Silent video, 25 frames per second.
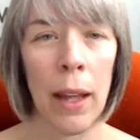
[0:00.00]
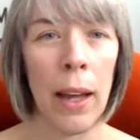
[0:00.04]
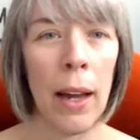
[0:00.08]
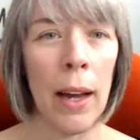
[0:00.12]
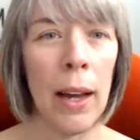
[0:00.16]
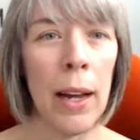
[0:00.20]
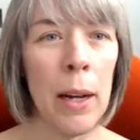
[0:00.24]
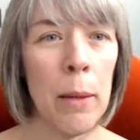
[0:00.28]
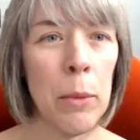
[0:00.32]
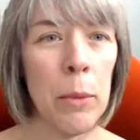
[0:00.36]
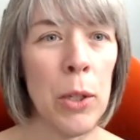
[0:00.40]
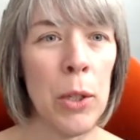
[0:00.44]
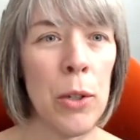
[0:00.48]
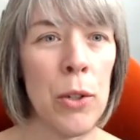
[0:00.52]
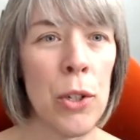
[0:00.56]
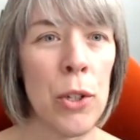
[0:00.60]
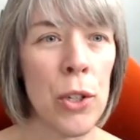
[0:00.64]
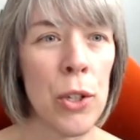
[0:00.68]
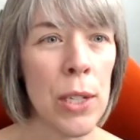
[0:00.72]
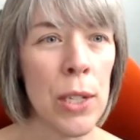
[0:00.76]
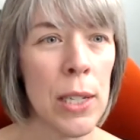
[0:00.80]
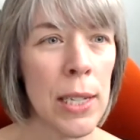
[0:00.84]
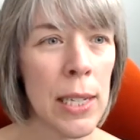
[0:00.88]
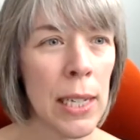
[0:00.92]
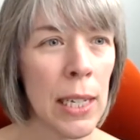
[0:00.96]
Um, you
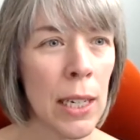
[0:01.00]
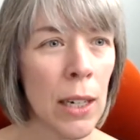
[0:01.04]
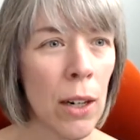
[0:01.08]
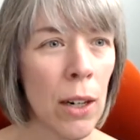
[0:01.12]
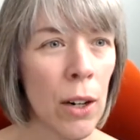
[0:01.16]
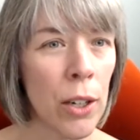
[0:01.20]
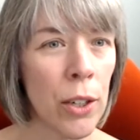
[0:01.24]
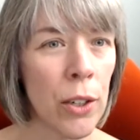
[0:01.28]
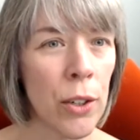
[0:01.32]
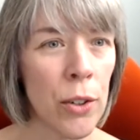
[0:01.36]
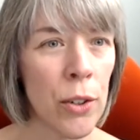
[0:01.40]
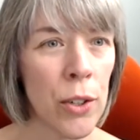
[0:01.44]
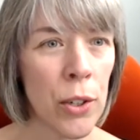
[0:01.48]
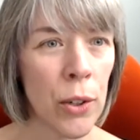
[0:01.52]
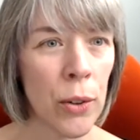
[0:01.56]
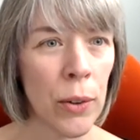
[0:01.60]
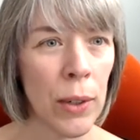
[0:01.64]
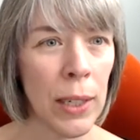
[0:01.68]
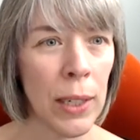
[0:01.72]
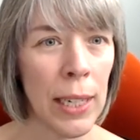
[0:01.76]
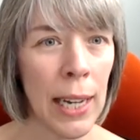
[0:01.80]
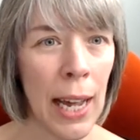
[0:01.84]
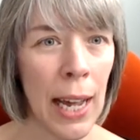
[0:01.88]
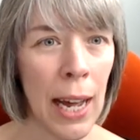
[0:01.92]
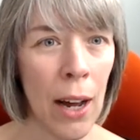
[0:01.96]
should see it on your
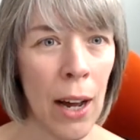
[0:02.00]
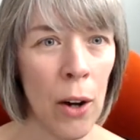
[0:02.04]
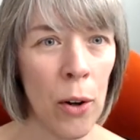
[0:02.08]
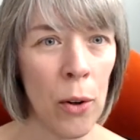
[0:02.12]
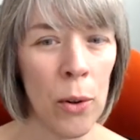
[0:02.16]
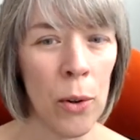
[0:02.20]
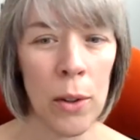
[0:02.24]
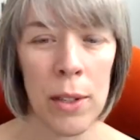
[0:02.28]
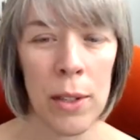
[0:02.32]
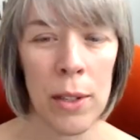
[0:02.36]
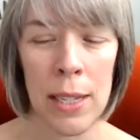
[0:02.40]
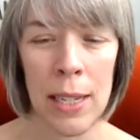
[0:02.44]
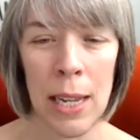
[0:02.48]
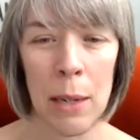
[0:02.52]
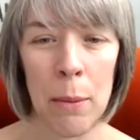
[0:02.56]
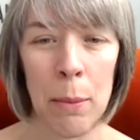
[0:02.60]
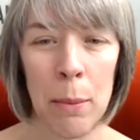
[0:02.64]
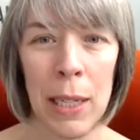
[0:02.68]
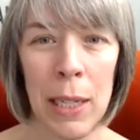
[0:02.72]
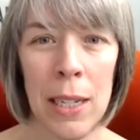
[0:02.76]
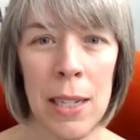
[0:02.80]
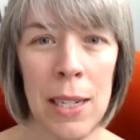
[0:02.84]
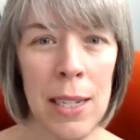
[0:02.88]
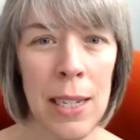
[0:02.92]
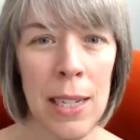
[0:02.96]
screen now. Send me
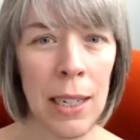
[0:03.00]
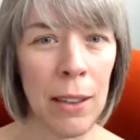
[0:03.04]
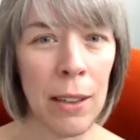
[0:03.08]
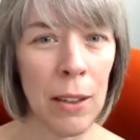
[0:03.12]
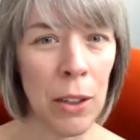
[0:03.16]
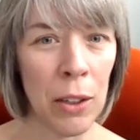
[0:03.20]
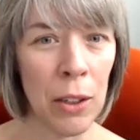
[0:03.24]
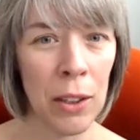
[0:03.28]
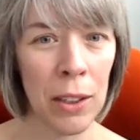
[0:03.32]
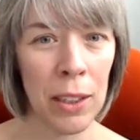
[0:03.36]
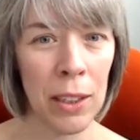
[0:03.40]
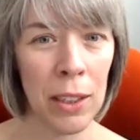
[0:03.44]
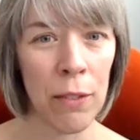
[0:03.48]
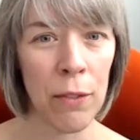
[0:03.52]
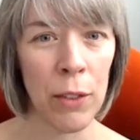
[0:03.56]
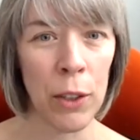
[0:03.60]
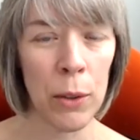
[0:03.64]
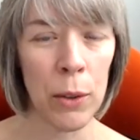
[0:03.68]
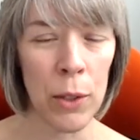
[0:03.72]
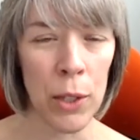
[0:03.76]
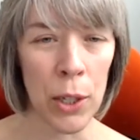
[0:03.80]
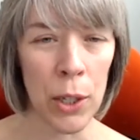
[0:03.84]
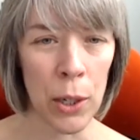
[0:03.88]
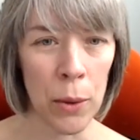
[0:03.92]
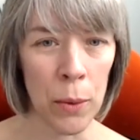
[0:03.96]
a signal if you
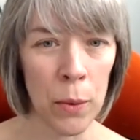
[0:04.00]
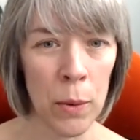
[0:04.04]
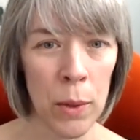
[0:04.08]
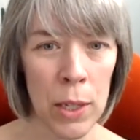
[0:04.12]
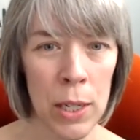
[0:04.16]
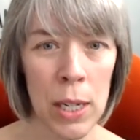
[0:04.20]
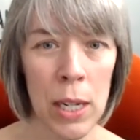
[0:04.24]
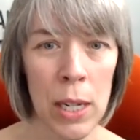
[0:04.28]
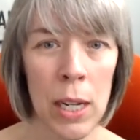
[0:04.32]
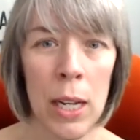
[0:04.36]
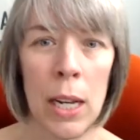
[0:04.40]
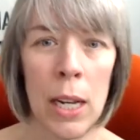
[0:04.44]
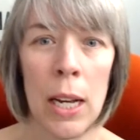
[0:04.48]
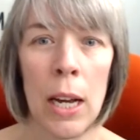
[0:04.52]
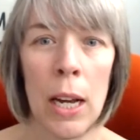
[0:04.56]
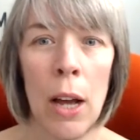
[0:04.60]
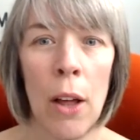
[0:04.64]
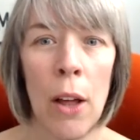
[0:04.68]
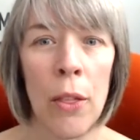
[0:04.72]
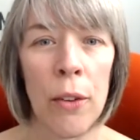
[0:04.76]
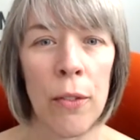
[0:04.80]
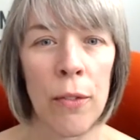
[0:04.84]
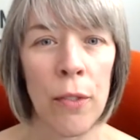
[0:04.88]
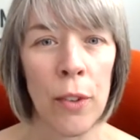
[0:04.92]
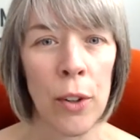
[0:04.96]
don't.
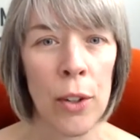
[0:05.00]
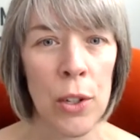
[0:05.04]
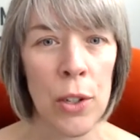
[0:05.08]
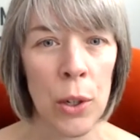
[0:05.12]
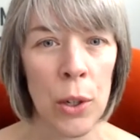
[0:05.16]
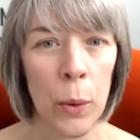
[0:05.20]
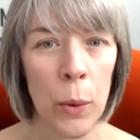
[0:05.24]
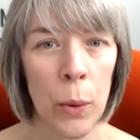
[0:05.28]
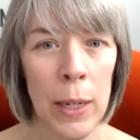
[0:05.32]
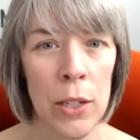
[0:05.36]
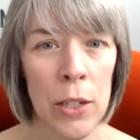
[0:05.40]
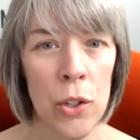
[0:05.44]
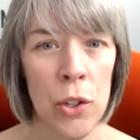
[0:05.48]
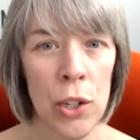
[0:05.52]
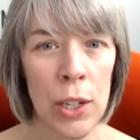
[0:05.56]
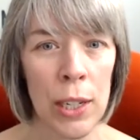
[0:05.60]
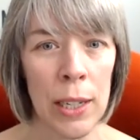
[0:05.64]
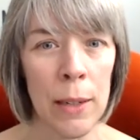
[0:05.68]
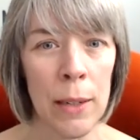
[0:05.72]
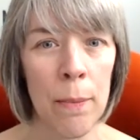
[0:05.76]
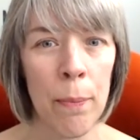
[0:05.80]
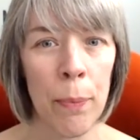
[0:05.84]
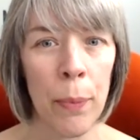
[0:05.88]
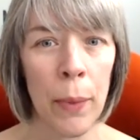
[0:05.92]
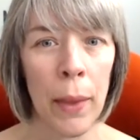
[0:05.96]
The first
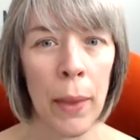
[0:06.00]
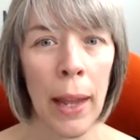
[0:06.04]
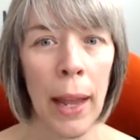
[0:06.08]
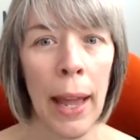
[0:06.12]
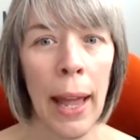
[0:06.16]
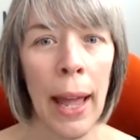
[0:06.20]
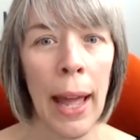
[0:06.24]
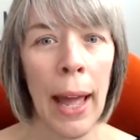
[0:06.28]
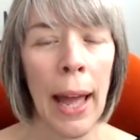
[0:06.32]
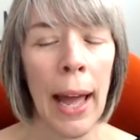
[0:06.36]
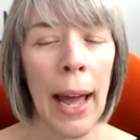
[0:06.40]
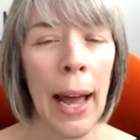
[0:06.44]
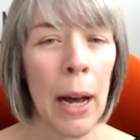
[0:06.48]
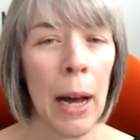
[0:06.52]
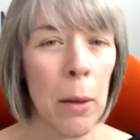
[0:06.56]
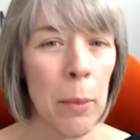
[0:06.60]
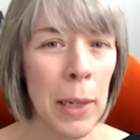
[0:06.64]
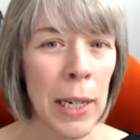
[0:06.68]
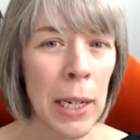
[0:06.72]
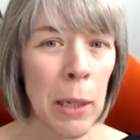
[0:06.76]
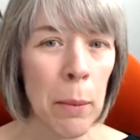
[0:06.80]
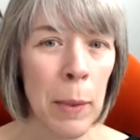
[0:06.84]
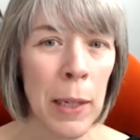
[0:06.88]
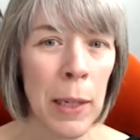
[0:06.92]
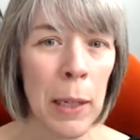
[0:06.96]
question how
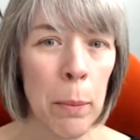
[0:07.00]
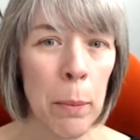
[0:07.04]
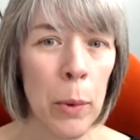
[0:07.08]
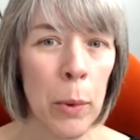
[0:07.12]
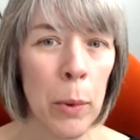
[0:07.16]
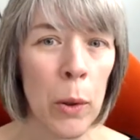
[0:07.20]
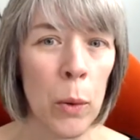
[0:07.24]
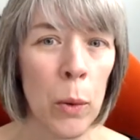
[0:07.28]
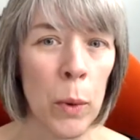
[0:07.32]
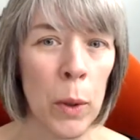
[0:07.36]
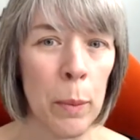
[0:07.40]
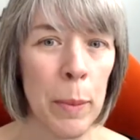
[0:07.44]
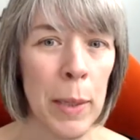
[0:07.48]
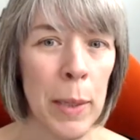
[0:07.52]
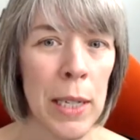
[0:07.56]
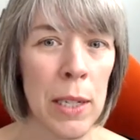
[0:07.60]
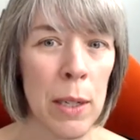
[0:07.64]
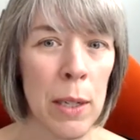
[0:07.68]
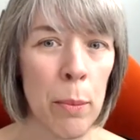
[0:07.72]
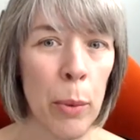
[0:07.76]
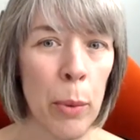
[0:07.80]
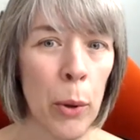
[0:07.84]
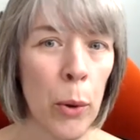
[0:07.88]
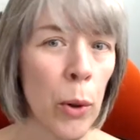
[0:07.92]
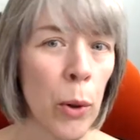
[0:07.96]
many people will be
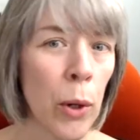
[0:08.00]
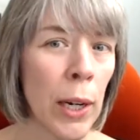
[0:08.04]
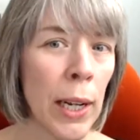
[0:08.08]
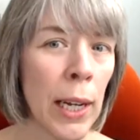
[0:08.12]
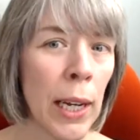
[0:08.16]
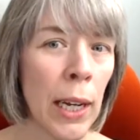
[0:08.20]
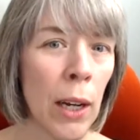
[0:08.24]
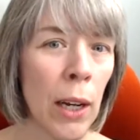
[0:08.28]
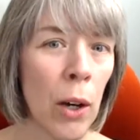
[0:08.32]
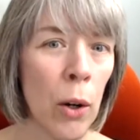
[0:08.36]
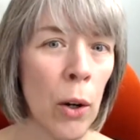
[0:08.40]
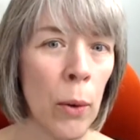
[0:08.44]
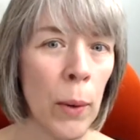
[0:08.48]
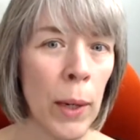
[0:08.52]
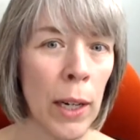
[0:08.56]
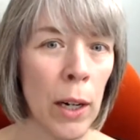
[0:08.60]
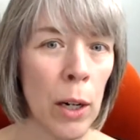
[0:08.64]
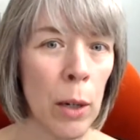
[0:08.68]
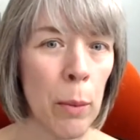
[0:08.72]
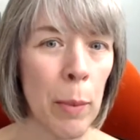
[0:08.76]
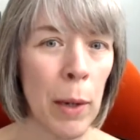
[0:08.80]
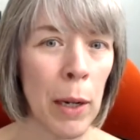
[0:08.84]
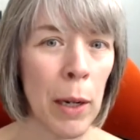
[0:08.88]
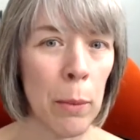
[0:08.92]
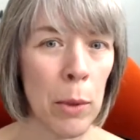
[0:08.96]
supporting OER
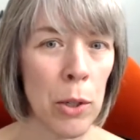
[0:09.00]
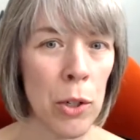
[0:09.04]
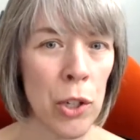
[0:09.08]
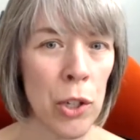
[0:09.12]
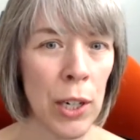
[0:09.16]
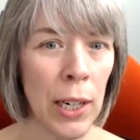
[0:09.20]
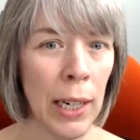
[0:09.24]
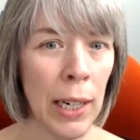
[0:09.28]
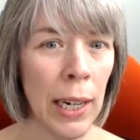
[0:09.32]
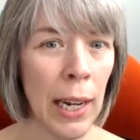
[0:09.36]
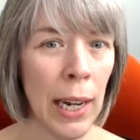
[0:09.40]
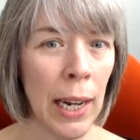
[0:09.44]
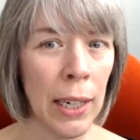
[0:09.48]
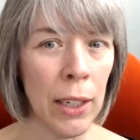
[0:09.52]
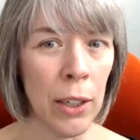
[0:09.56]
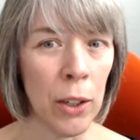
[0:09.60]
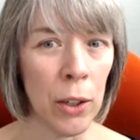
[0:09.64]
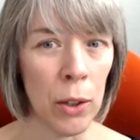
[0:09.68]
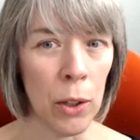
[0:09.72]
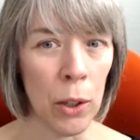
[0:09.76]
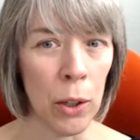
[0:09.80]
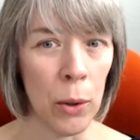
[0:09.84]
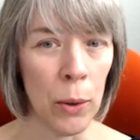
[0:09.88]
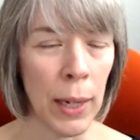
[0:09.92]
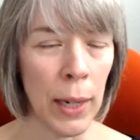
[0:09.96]
publishing at your
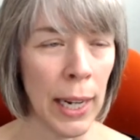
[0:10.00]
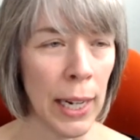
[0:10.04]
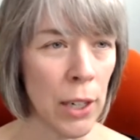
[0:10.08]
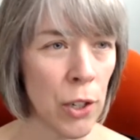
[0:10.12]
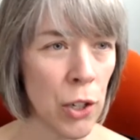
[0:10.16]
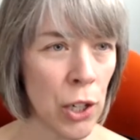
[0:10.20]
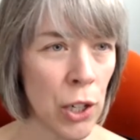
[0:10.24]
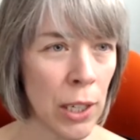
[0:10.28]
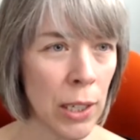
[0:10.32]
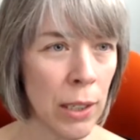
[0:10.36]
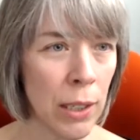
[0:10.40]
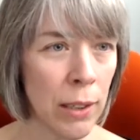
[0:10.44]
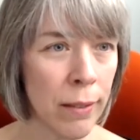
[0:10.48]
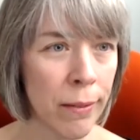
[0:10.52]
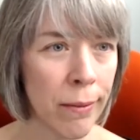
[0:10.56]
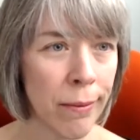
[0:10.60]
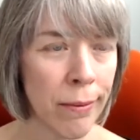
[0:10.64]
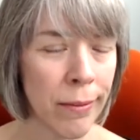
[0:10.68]
location?